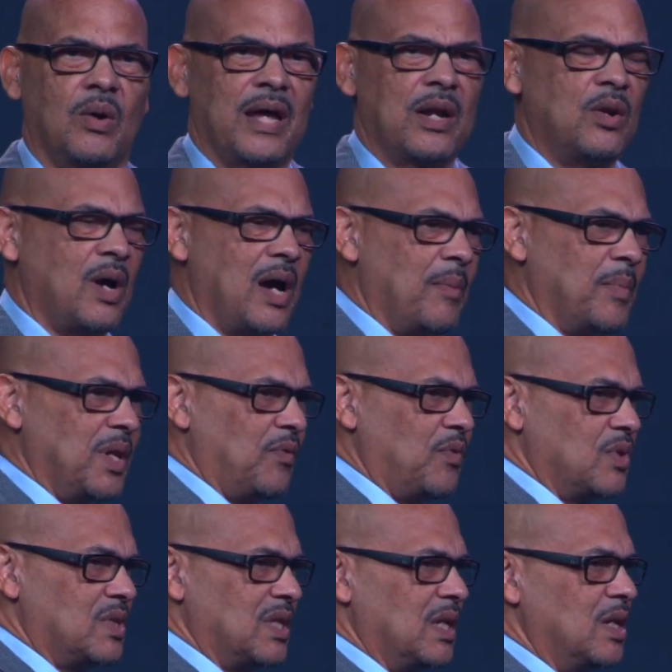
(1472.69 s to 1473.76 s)
I don't know how many of you
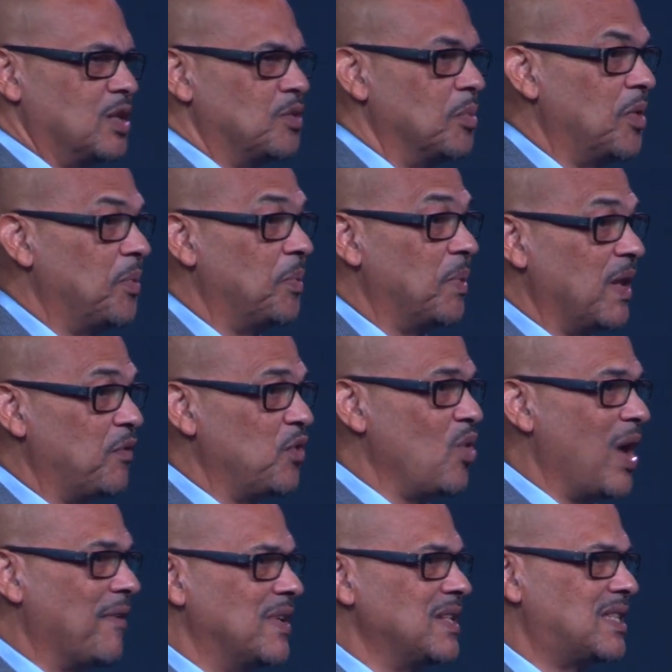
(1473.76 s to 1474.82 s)
have seen this movie, but if you
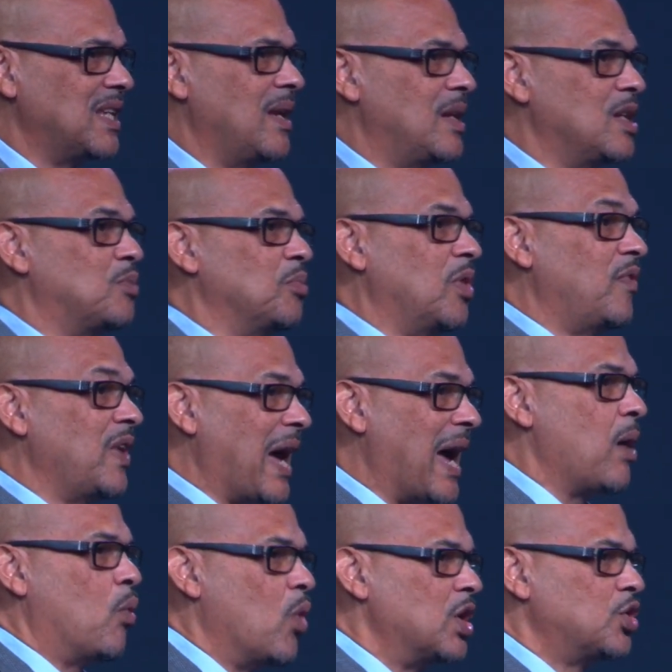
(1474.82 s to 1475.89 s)
haven't seen this movie, I
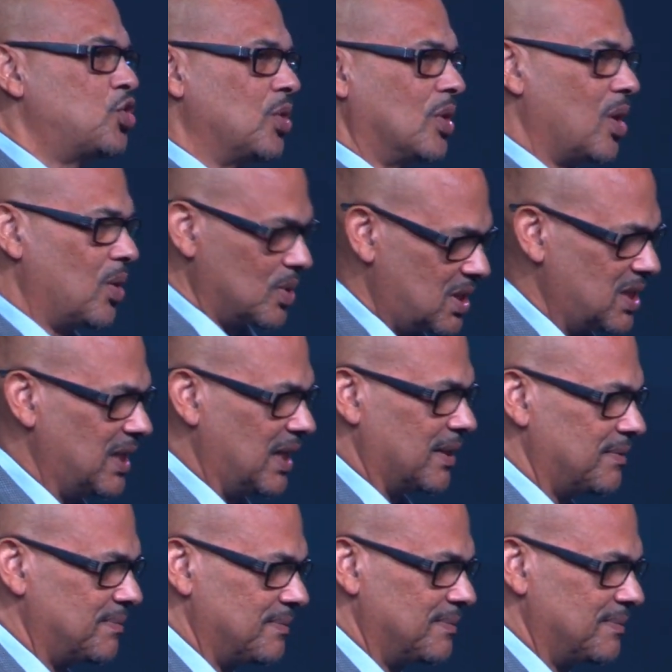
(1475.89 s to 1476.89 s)
want you to go see it.